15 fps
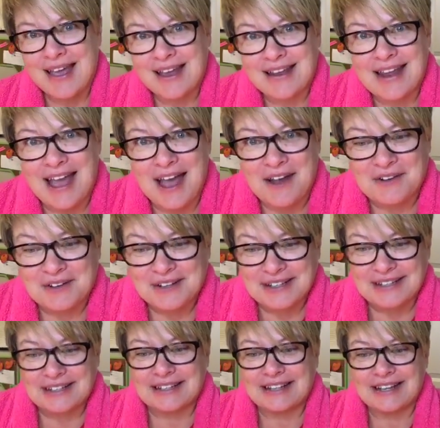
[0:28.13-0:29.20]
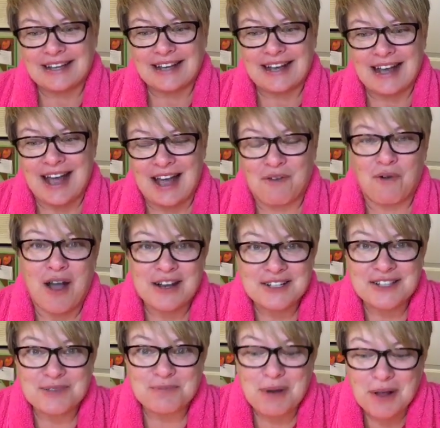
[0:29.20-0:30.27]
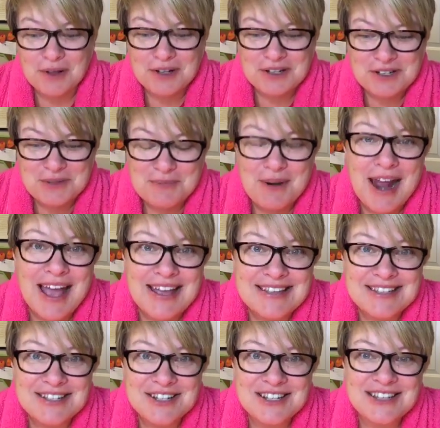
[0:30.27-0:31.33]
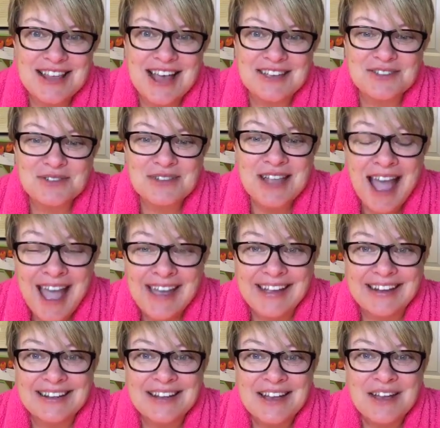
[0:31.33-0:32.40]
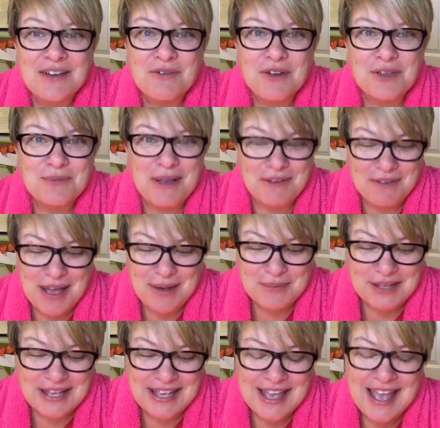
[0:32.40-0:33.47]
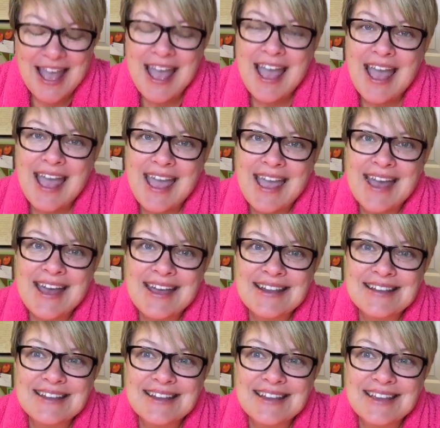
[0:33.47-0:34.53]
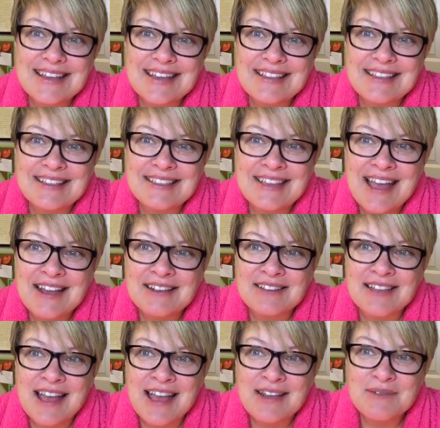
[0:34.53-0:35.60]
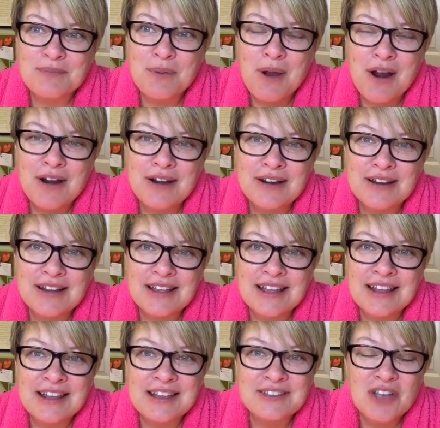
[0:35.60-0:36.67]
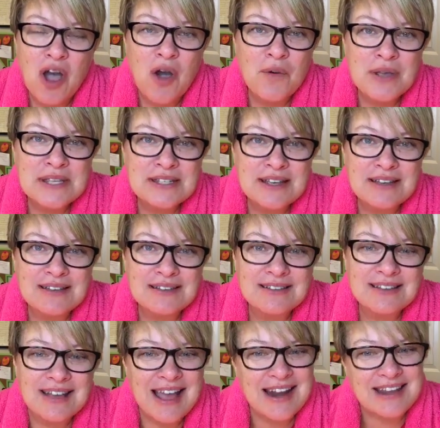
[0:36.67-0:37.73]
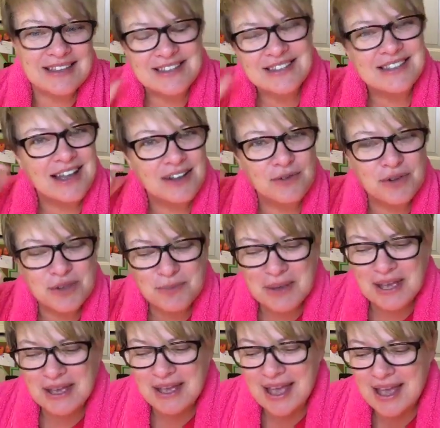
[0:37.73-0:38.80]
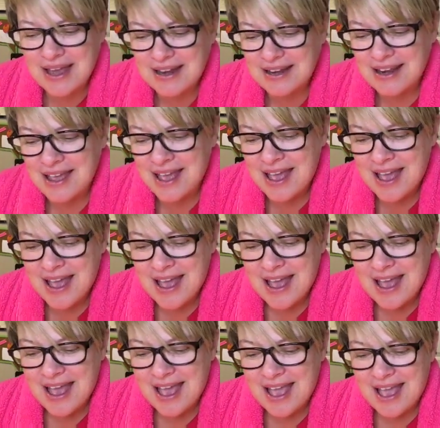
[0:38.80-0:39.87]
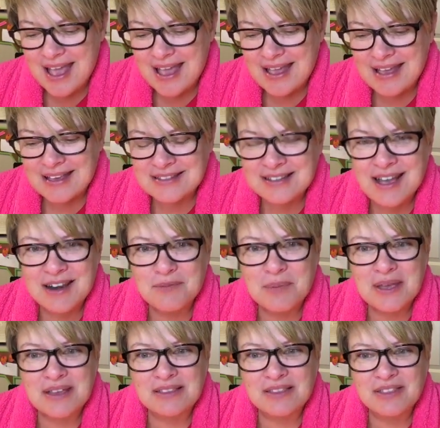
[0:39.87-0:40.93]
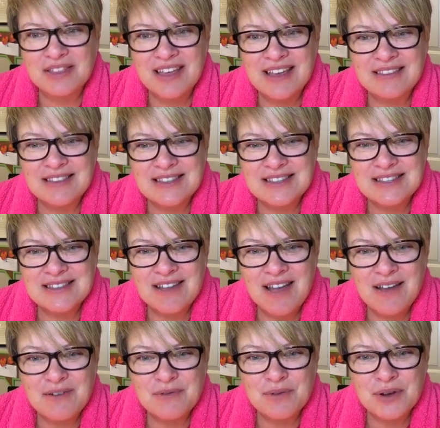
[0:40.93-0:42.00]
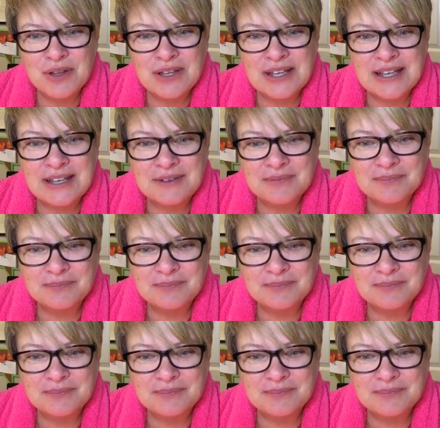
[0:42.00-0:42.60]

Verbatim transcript: Now, I watched the Polar Express just last night with my family. And that that part it has always kind of stuck with me and as kind of being the thing that's not really